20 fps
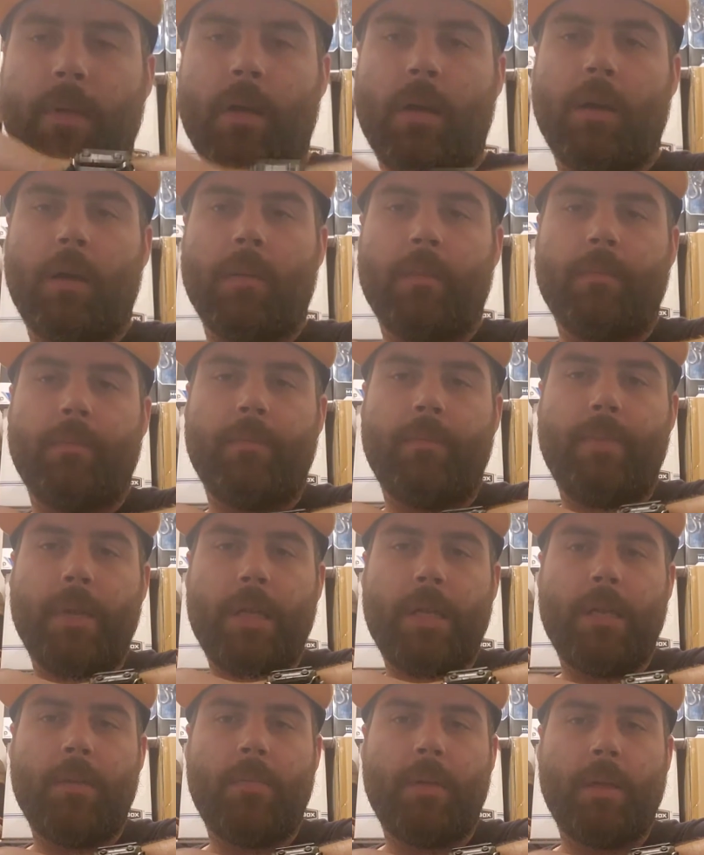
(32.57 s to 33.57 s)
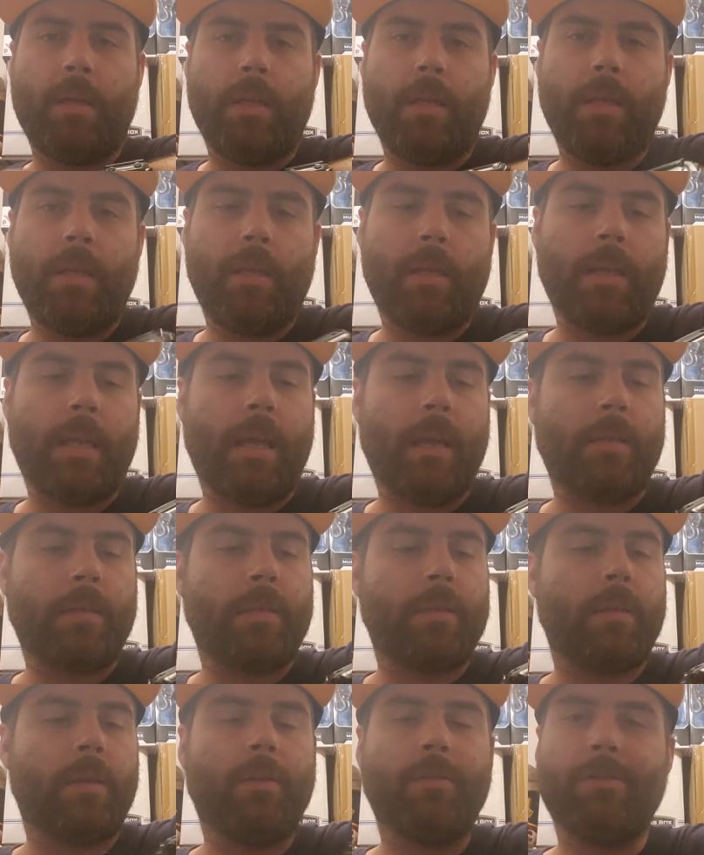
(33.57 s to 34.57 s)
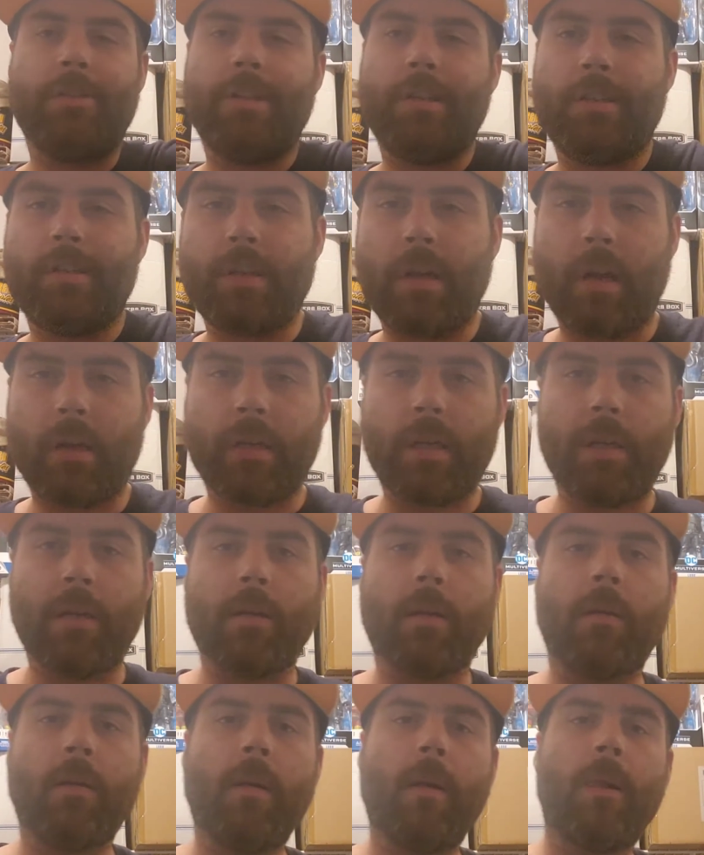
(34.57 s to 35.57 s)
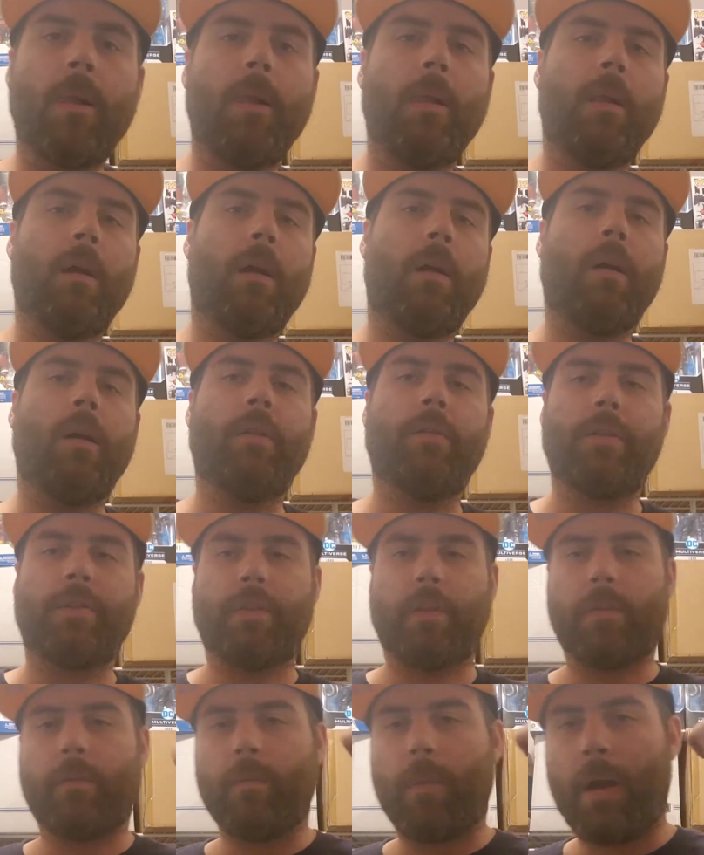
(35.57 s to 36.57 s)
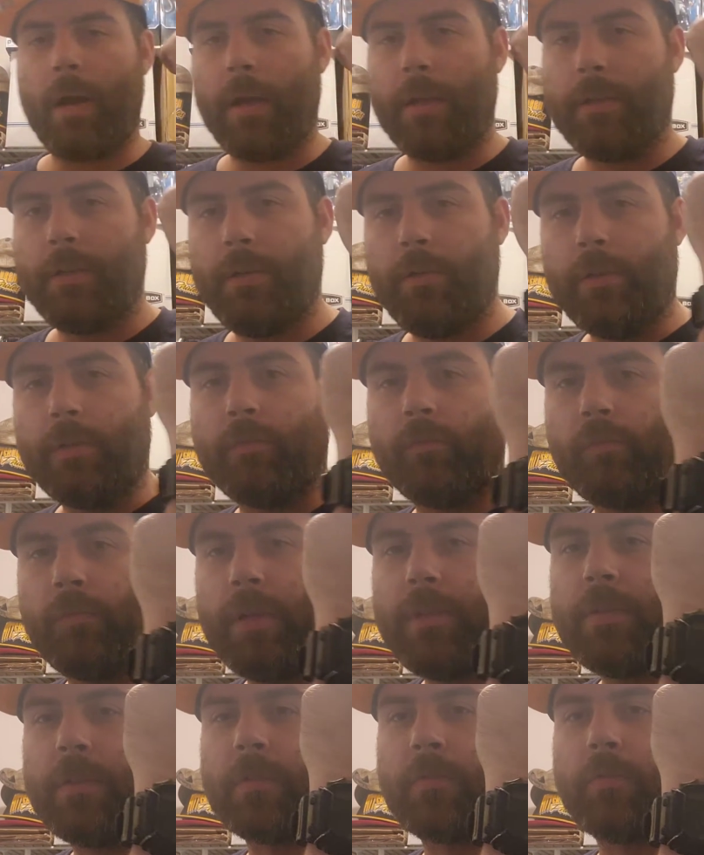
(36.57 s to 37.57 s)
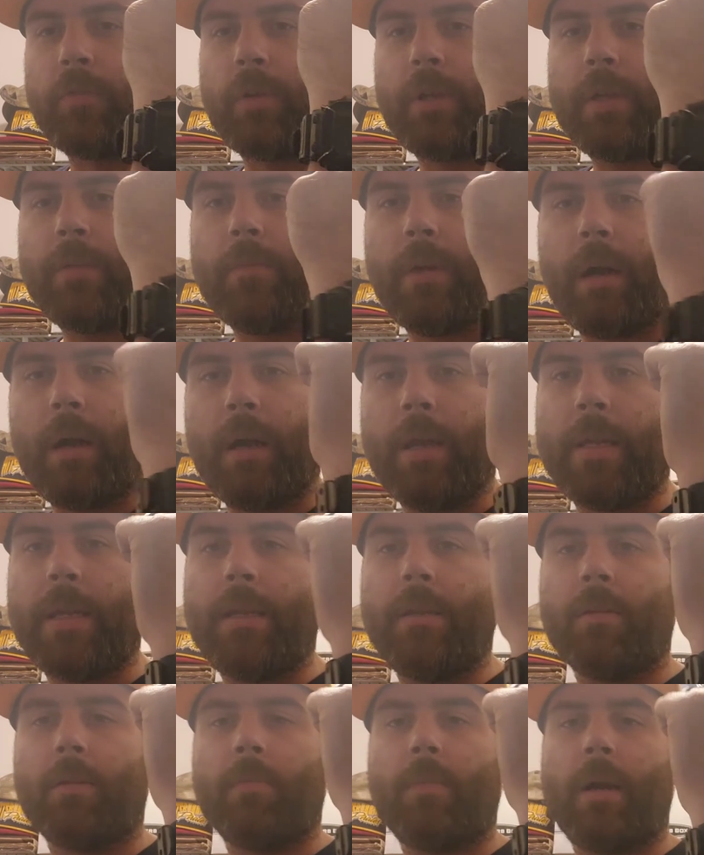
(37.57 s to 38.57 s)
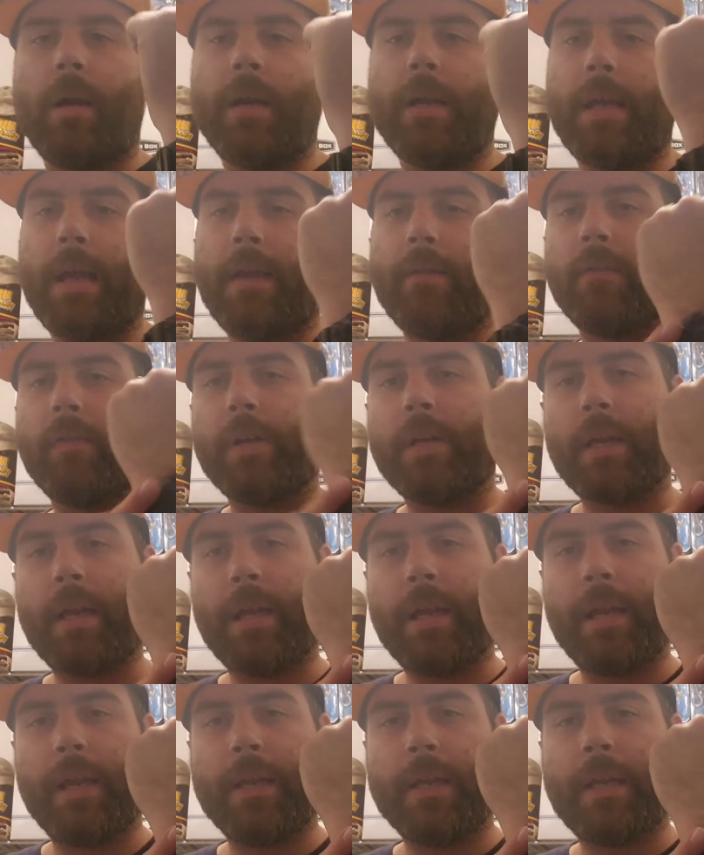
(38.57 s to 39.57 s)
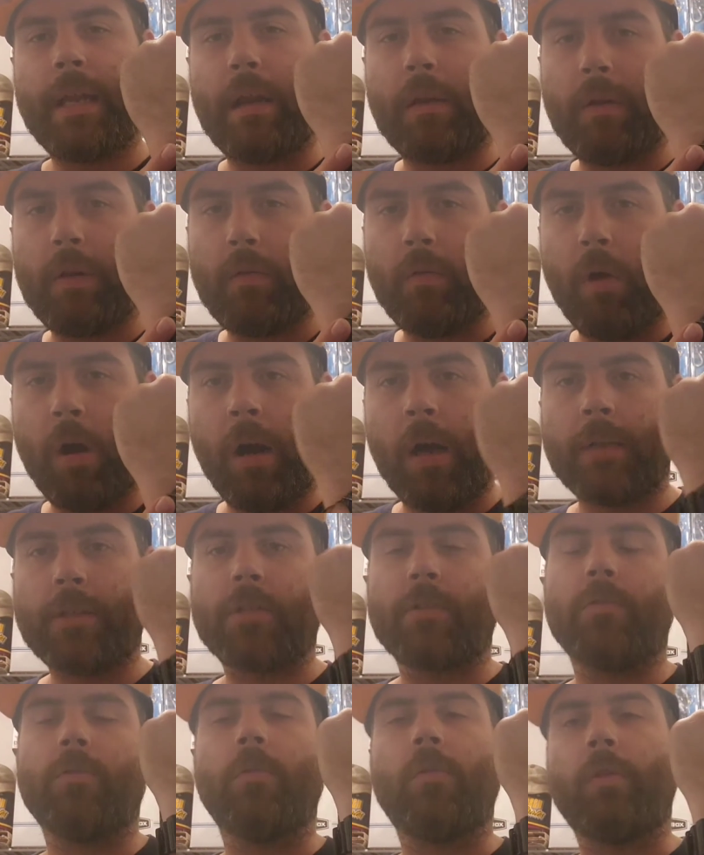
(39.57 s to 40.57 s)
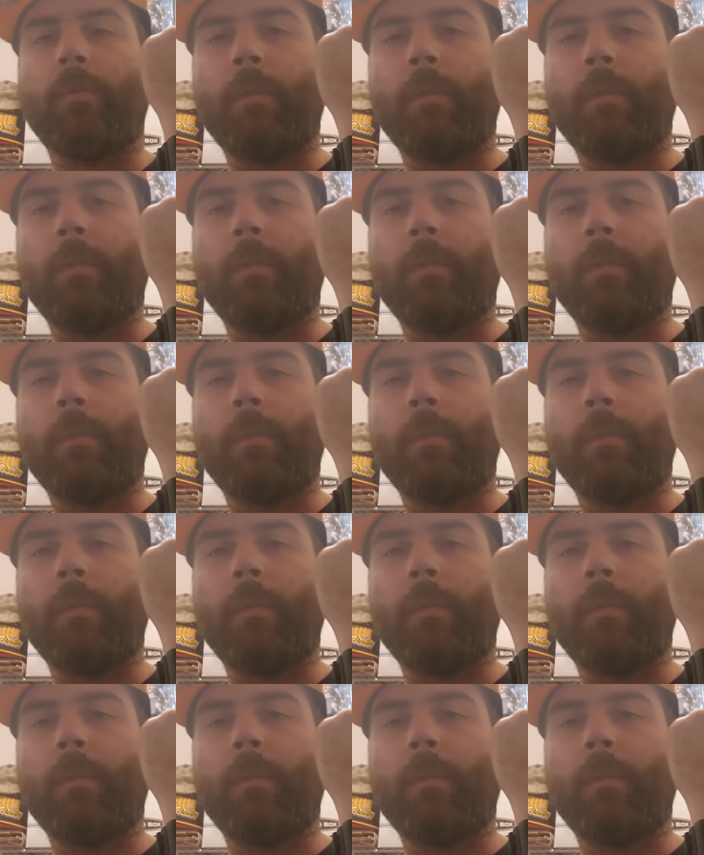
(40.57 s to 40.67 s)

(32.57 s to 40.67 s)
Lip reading: BB Casio G-Shock here. This is really my either my everyday carry watch or